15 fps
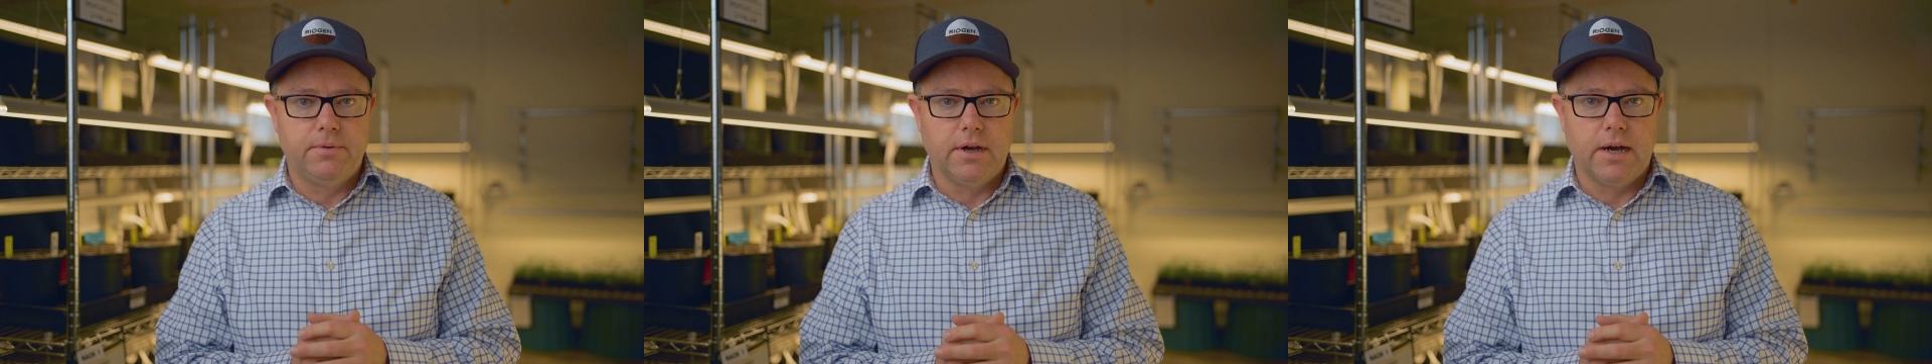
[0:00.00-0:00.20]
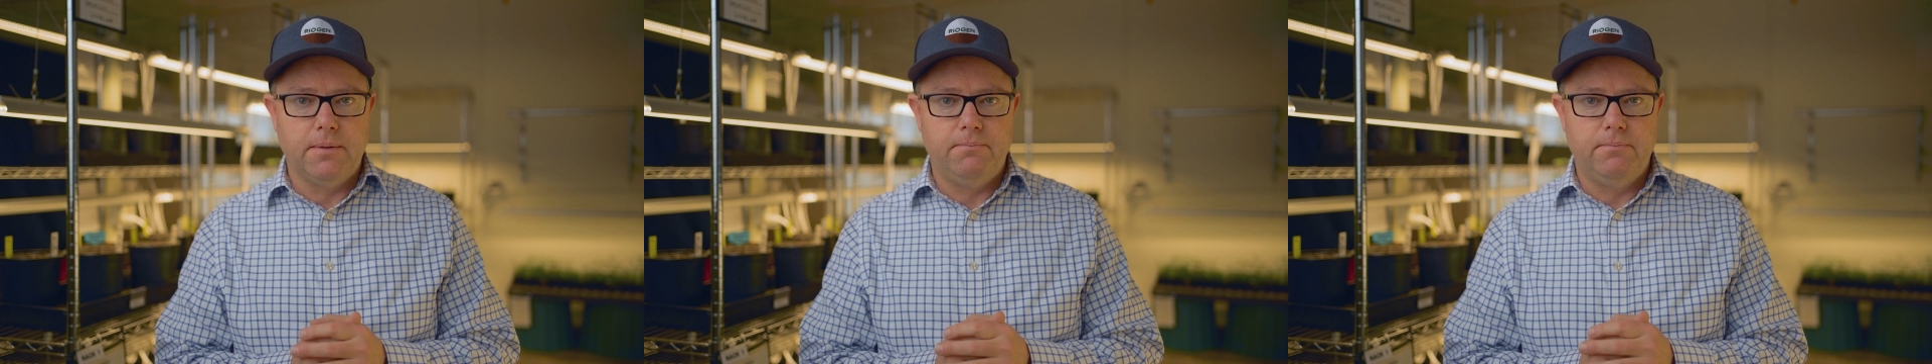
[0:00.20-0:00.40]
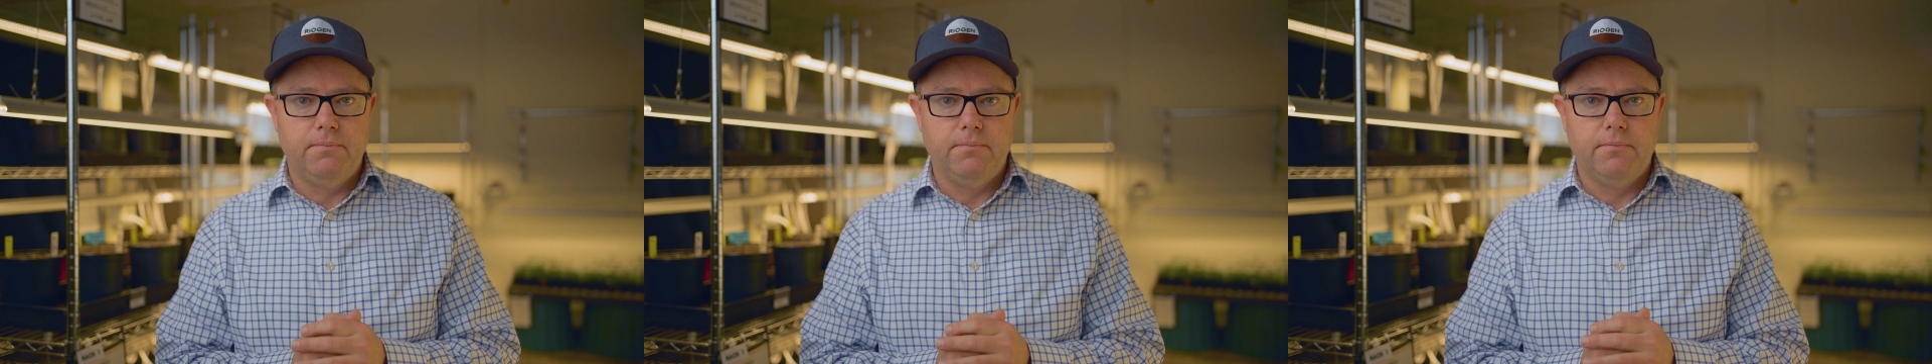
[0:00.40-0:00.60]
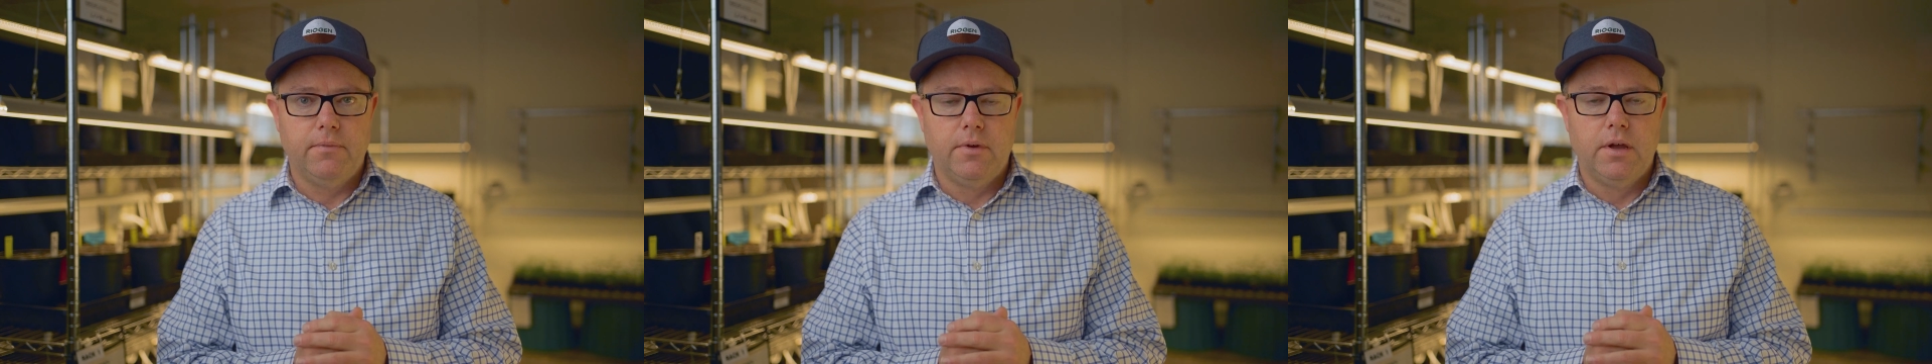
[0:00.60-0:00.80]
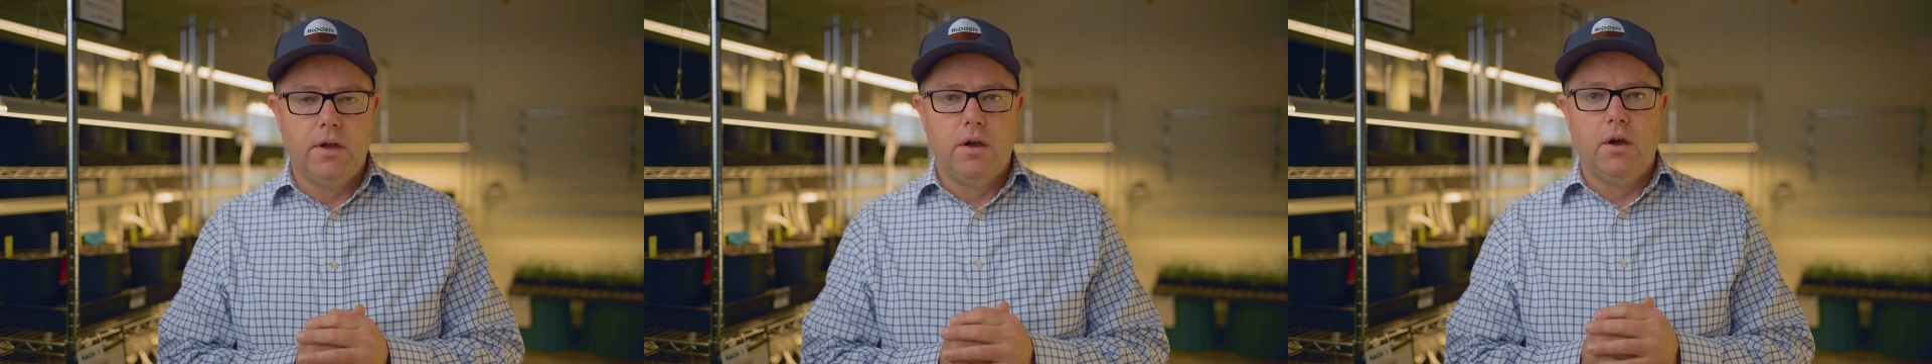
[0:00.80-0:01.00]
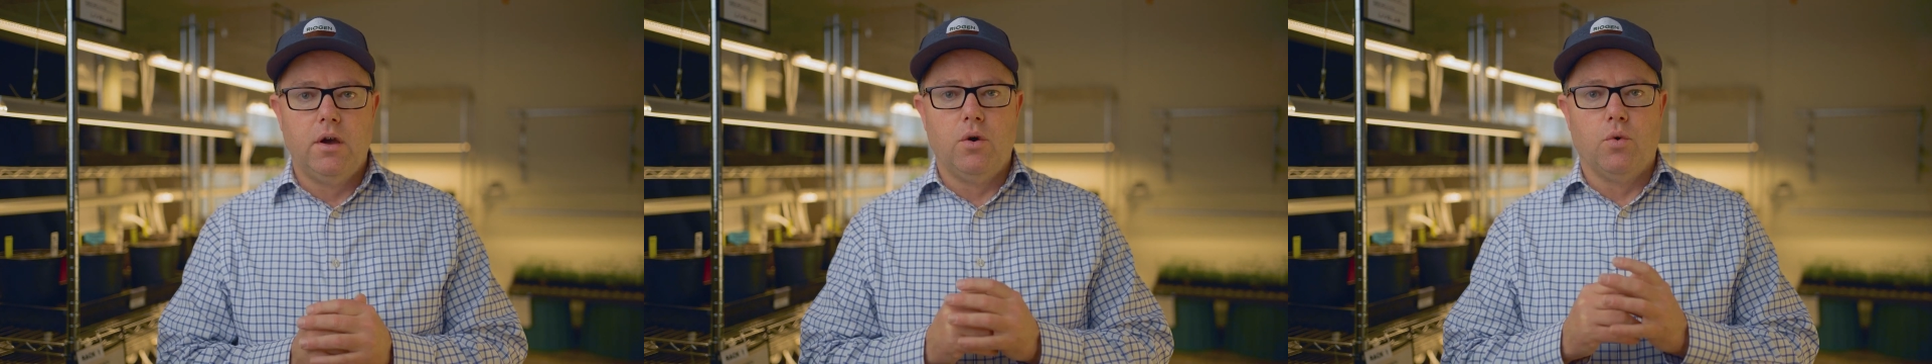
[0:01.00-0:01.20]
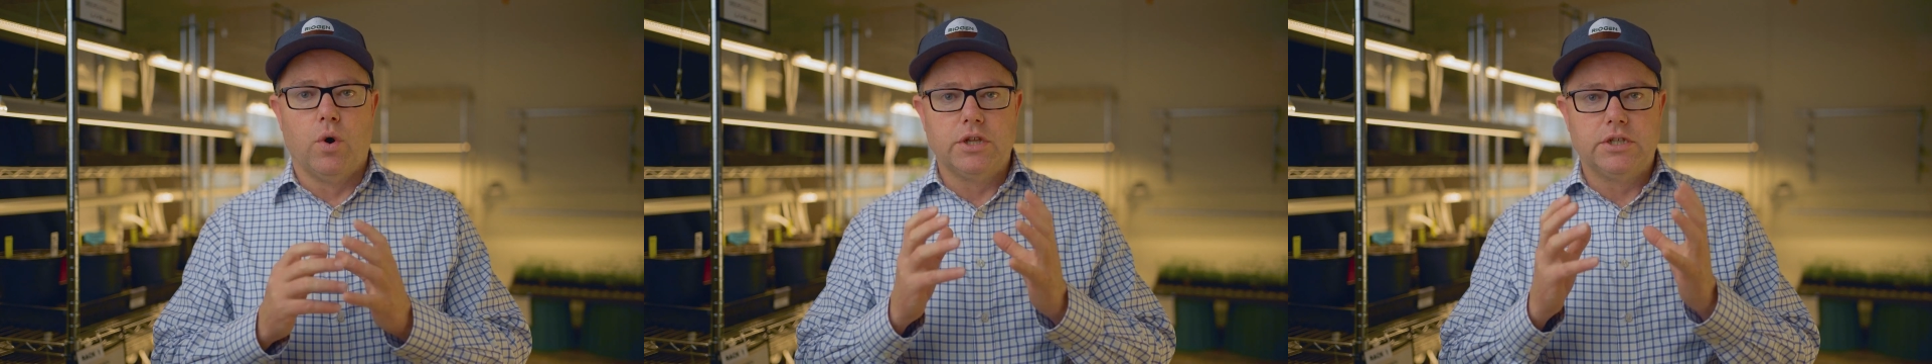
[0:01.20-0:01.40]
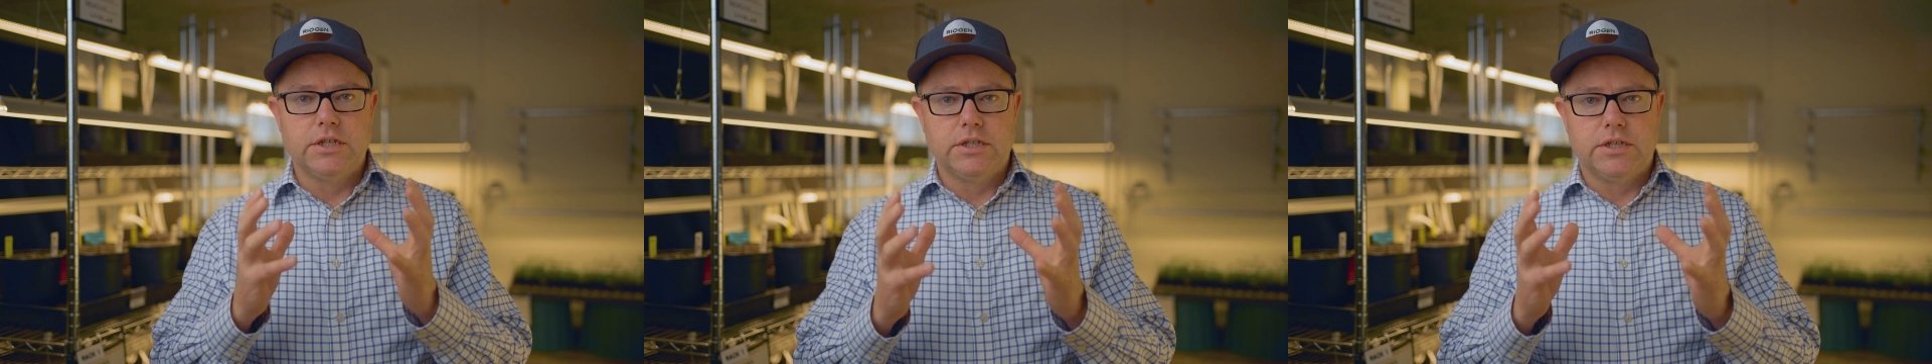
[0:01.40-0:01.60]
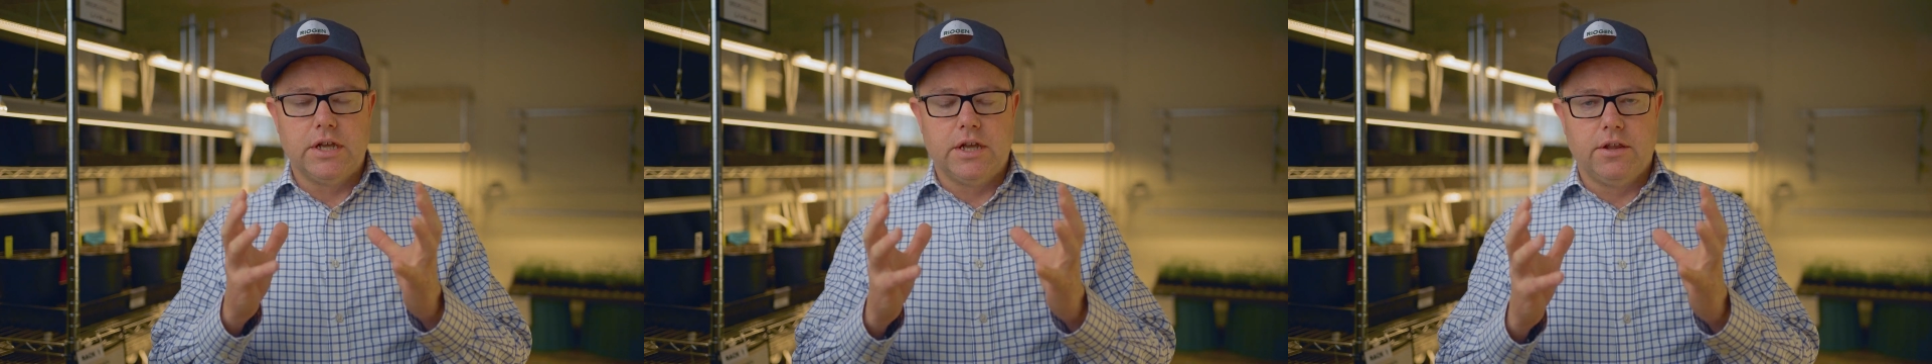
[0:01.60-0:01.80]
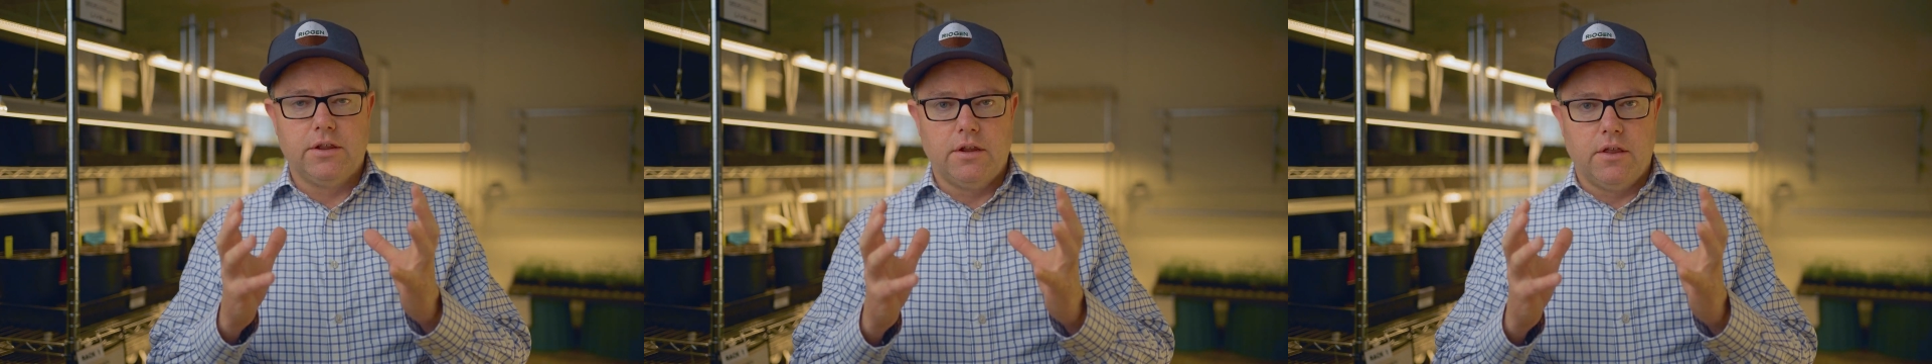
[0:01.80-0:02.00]
type. Once it's
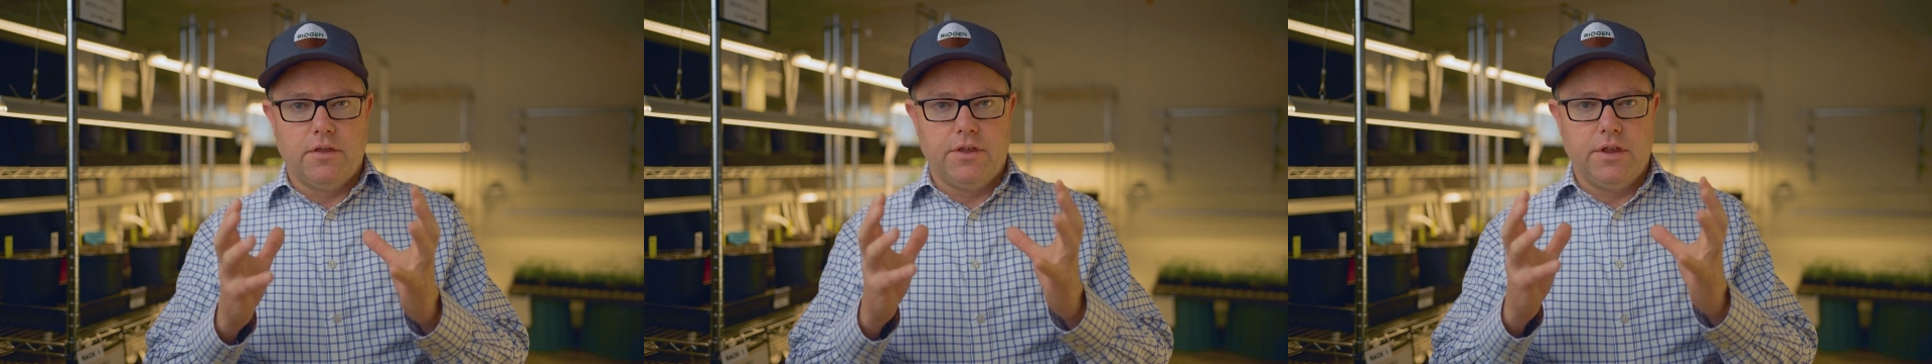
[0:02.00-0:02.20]
in